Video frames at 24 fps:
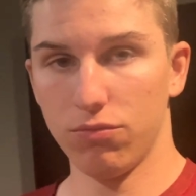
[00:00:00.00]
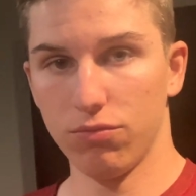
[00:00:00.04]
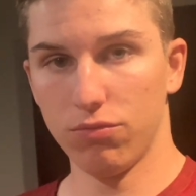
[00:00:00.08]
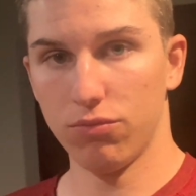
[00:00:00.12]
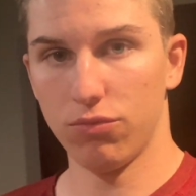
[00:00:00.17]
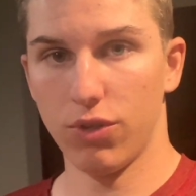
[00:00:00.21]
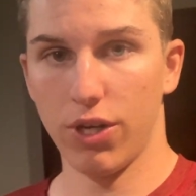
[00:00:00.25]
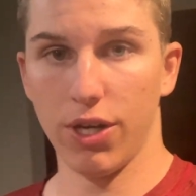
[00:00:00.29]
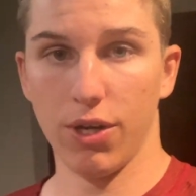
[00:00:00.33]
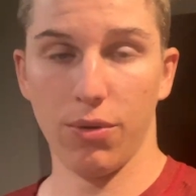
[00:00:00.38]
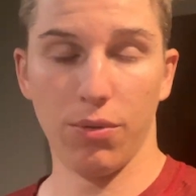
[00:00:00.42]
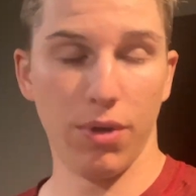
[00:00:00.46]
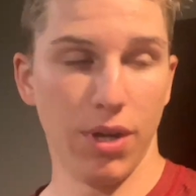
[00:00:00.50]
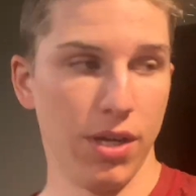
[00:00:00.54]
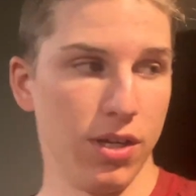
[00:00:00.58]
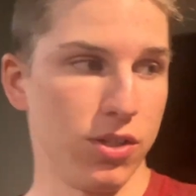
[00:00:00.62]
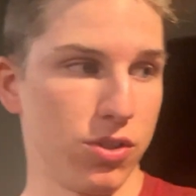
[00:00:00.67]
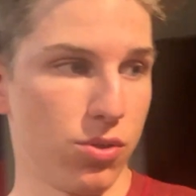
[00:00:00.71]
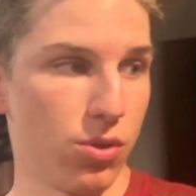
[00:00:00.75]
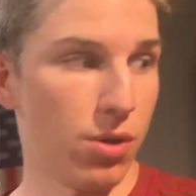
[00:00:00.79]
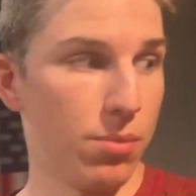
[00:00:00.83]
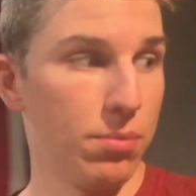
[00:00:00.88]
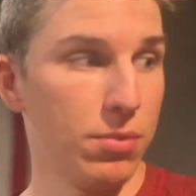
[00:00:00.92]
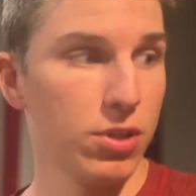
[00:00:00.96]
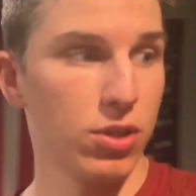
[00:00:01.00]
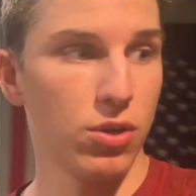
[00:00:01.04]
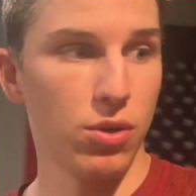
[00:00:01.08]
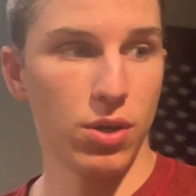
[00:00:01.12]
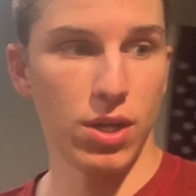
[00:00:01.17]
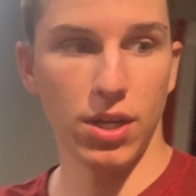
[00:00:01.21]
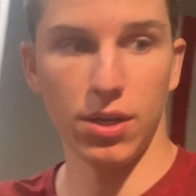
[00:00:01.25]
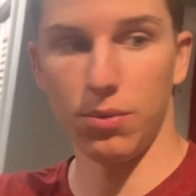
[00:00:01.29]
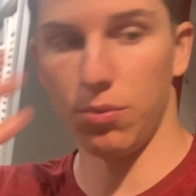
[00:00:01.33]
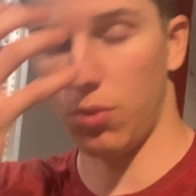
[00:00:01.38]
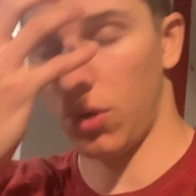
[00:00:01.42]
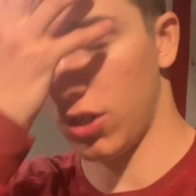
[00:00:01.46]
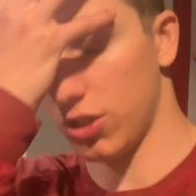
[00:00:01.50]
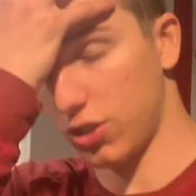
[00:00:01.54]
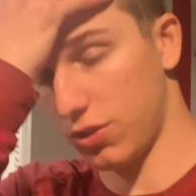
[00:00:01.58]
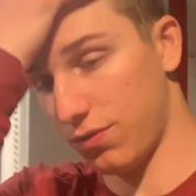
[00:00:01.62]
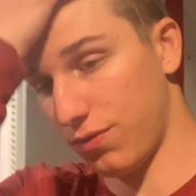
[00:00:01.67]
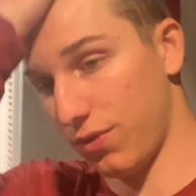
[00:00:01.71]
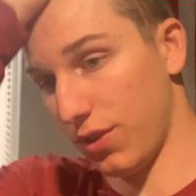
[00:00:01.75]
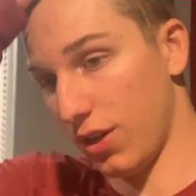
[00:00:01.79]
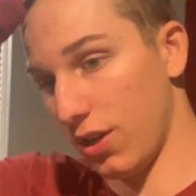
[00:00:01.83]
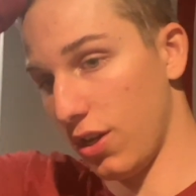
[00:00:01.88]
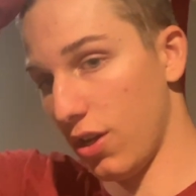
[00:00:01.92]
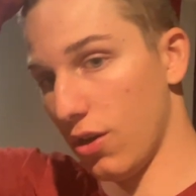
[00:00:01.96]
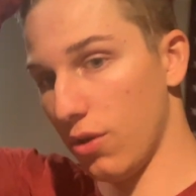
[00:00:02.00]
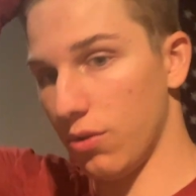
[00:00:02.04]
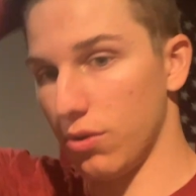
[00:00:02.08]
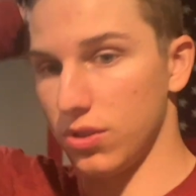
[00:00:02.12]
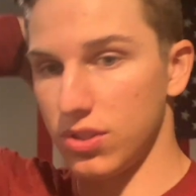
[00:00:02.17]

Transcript: right away. So I'm gonna go ahead and watch video